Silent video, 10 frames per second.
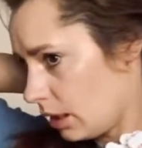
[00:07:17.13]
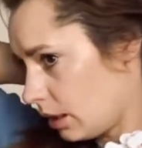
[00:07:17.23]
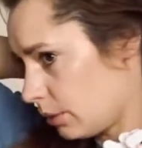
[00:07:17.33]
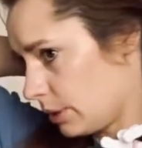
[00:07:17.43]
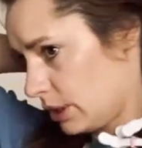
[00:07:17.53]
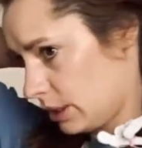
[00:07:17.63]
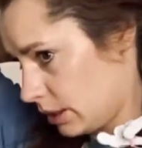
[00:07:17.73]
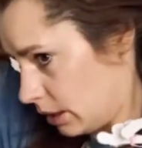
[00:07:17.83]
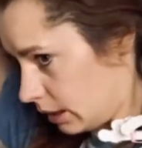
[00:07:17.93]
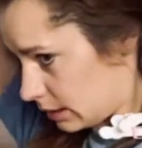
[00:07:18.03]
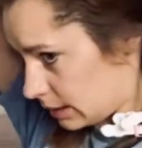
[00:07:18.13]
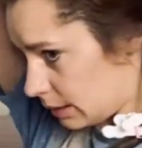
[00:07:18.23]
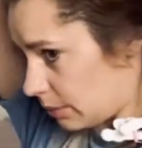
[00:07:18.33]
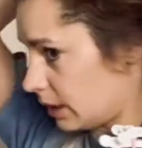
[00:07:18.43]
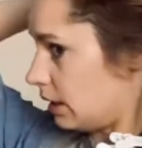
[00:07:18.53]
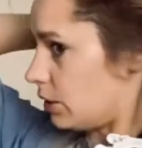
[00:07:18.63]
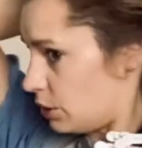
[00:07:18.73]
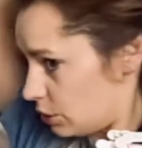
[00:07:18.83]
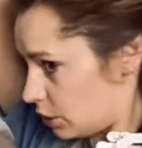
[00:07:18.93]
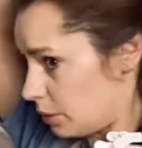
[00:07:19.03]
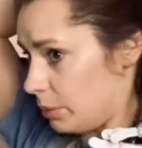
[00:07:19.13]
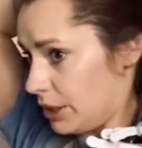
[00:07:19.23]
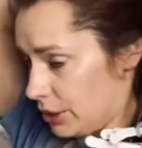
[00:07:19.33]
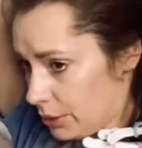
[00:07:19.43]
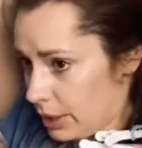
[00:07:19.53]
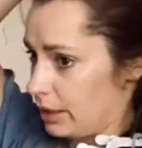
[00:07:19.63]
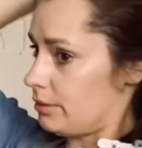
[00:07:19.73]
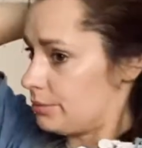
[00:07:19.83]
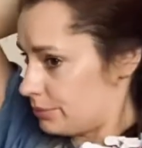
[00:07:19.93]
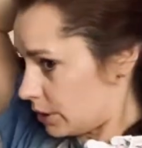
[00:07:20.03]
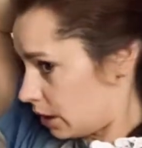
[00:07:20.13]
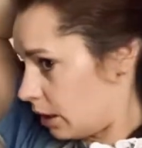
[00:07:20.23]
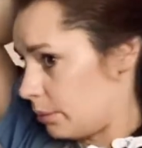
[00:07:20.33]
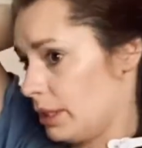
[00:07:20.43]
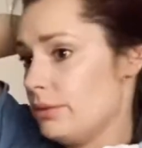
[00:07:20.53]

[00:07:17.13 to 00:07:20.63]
which is not something that you should be doing, Carmen.